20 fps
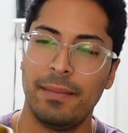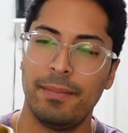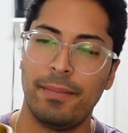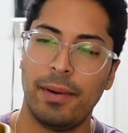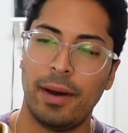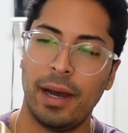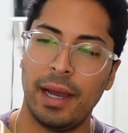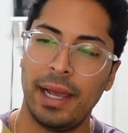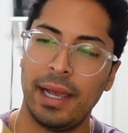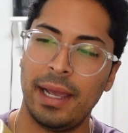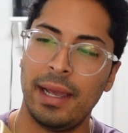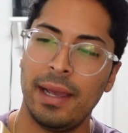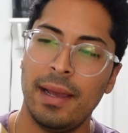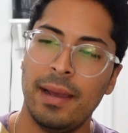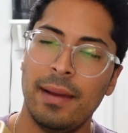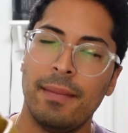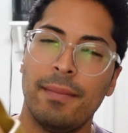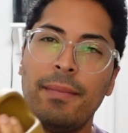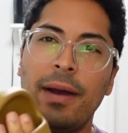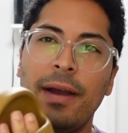but
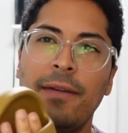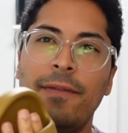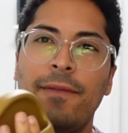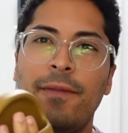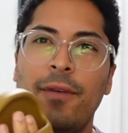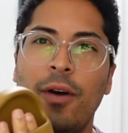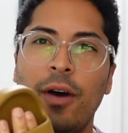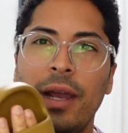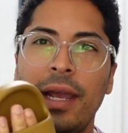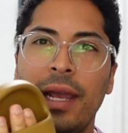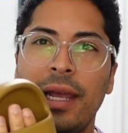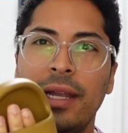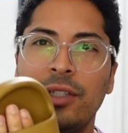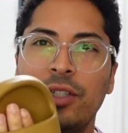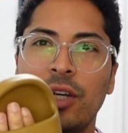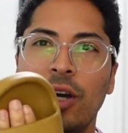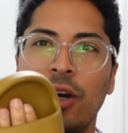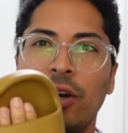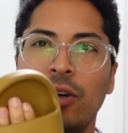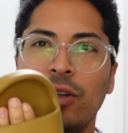my foot and
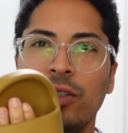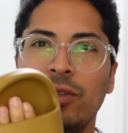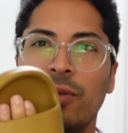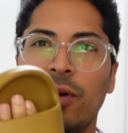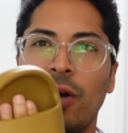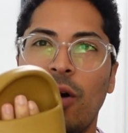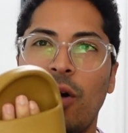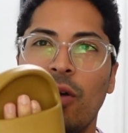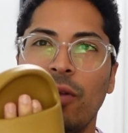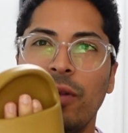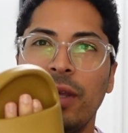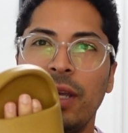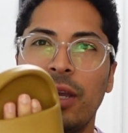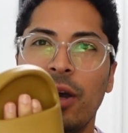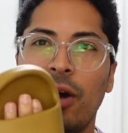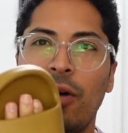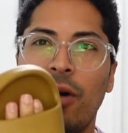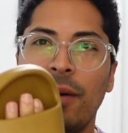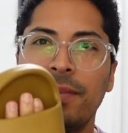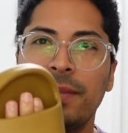toes would only
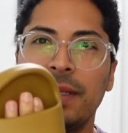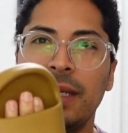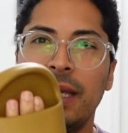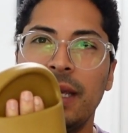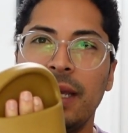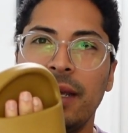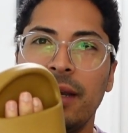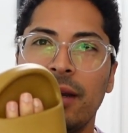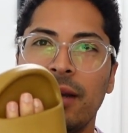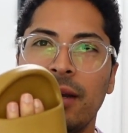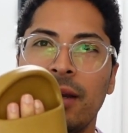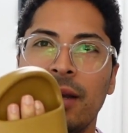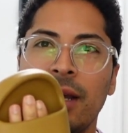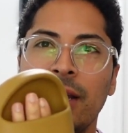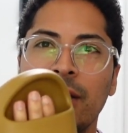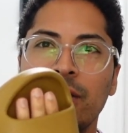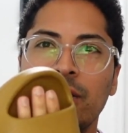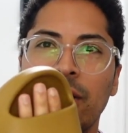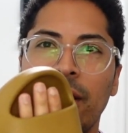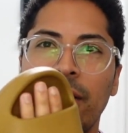go up to here.
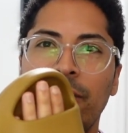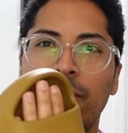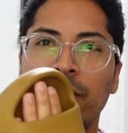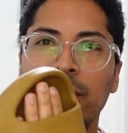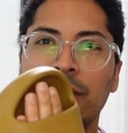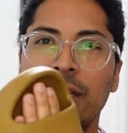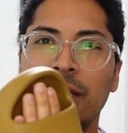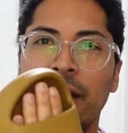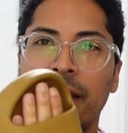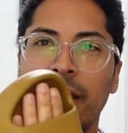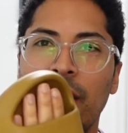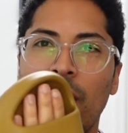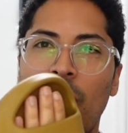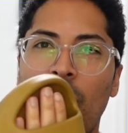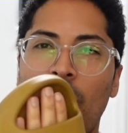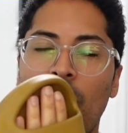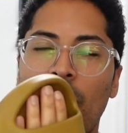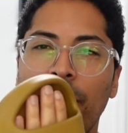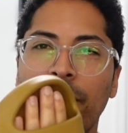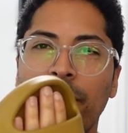So I wasn't like
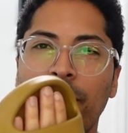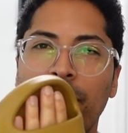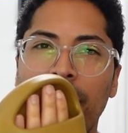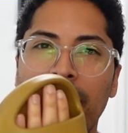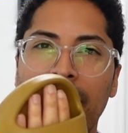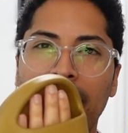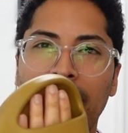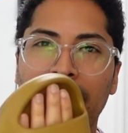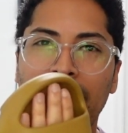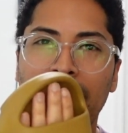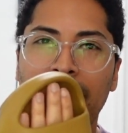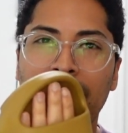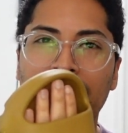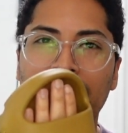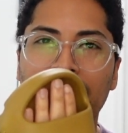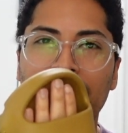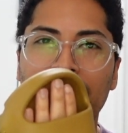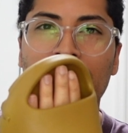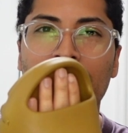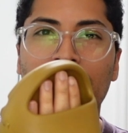all the way
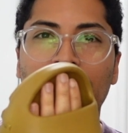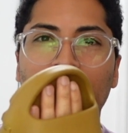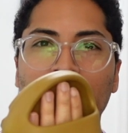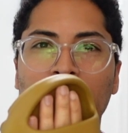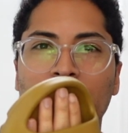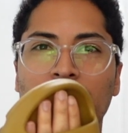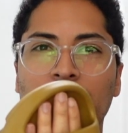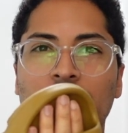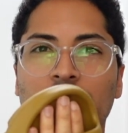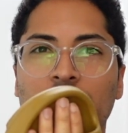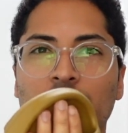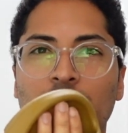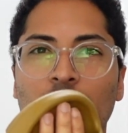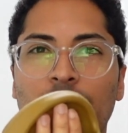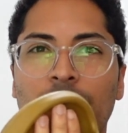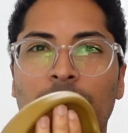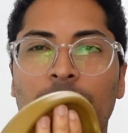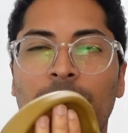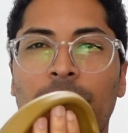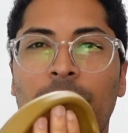in. It was just
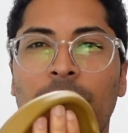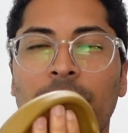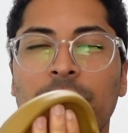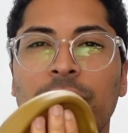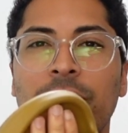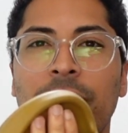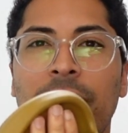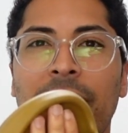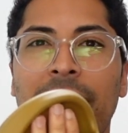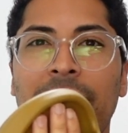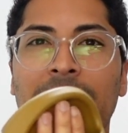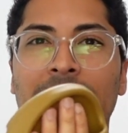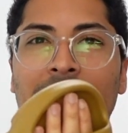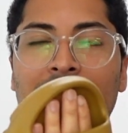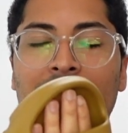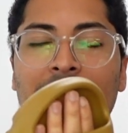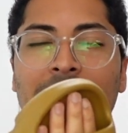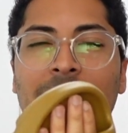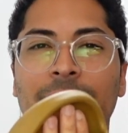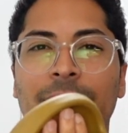super frustrating,
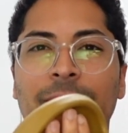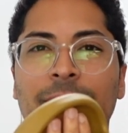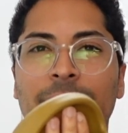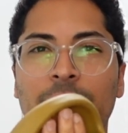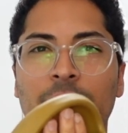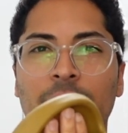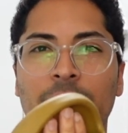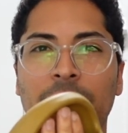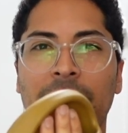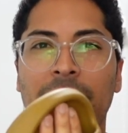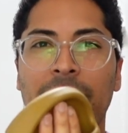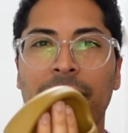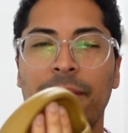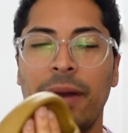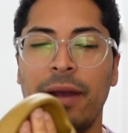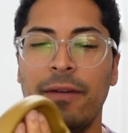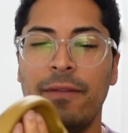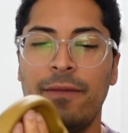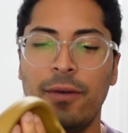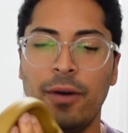and I could feel it in
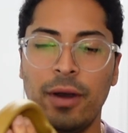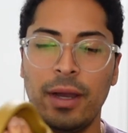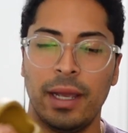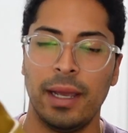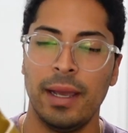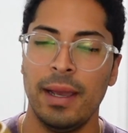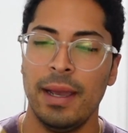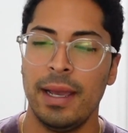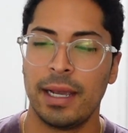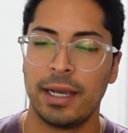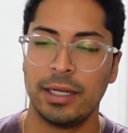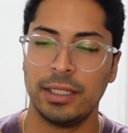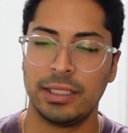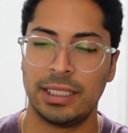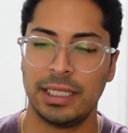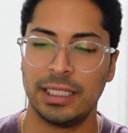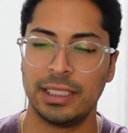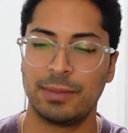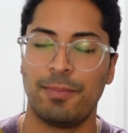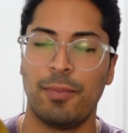my foot because
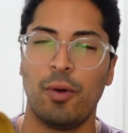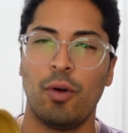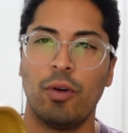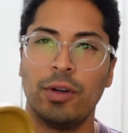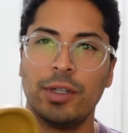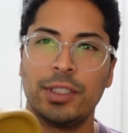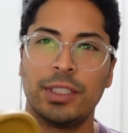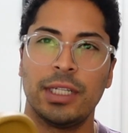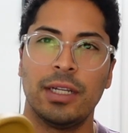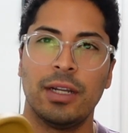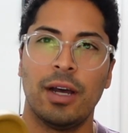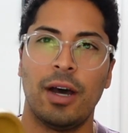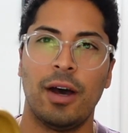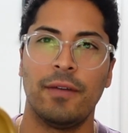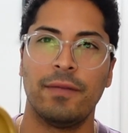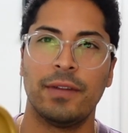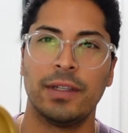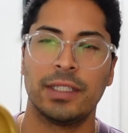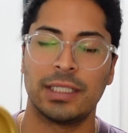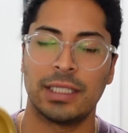this portion
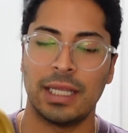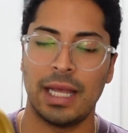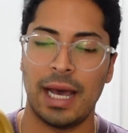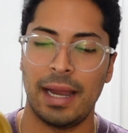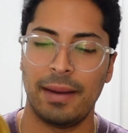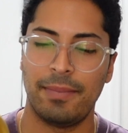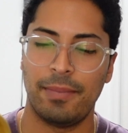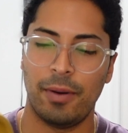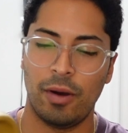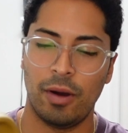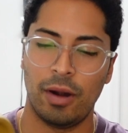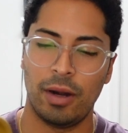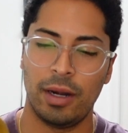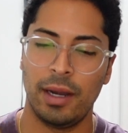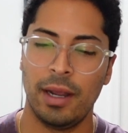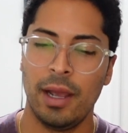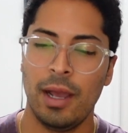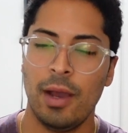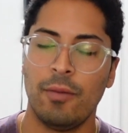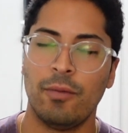of the slide
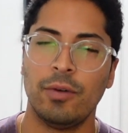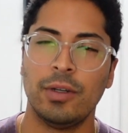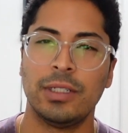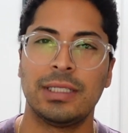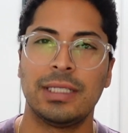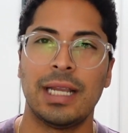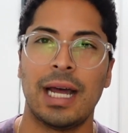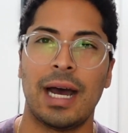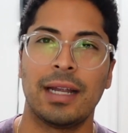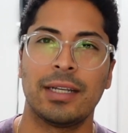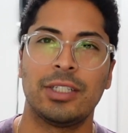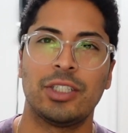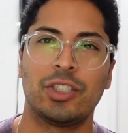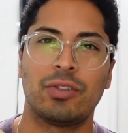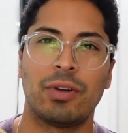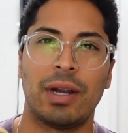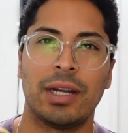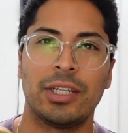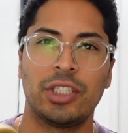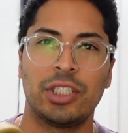part was not
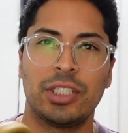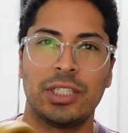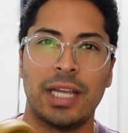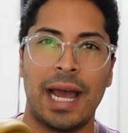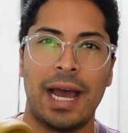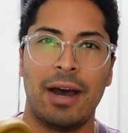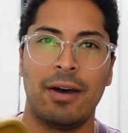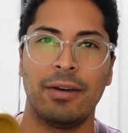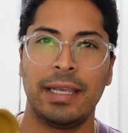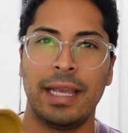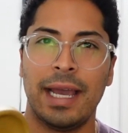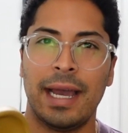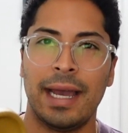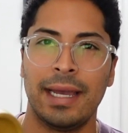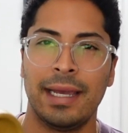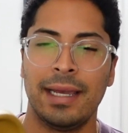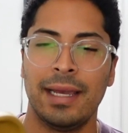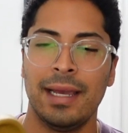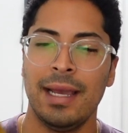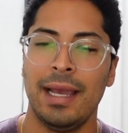stretched out
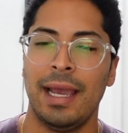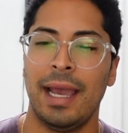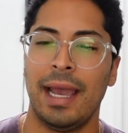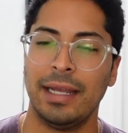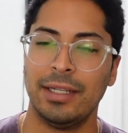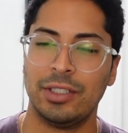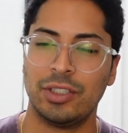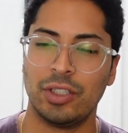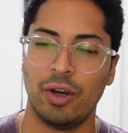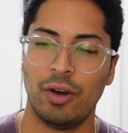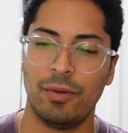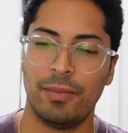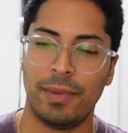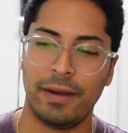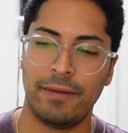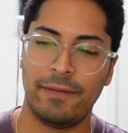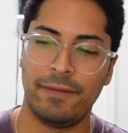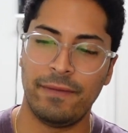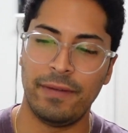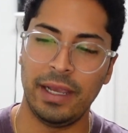yet. And so
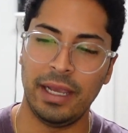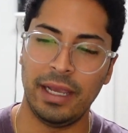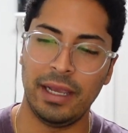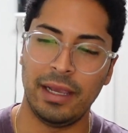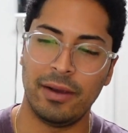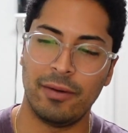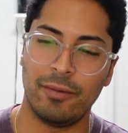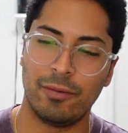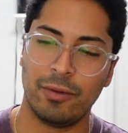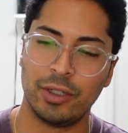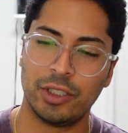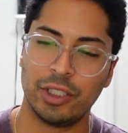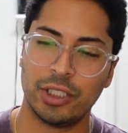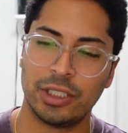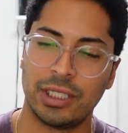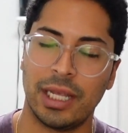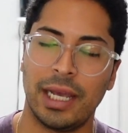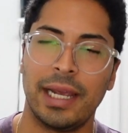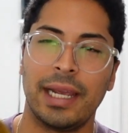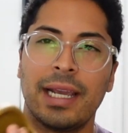my feet were
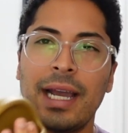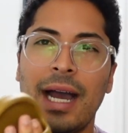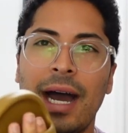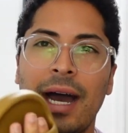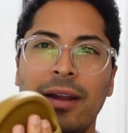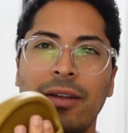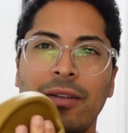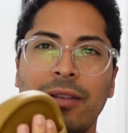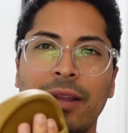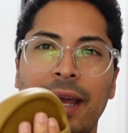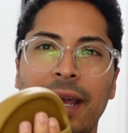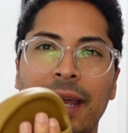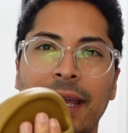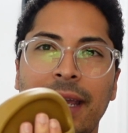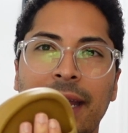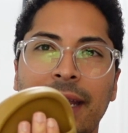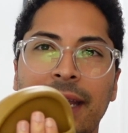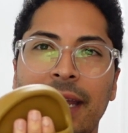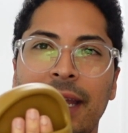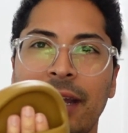just like kind of laying
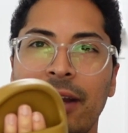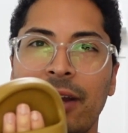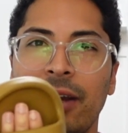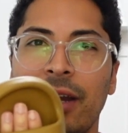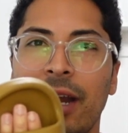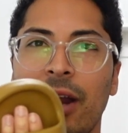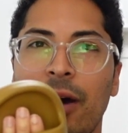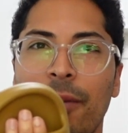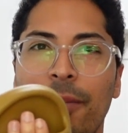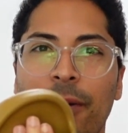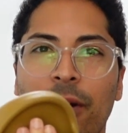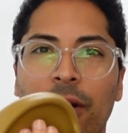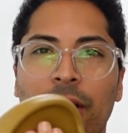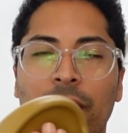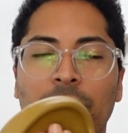in here, and I'll put a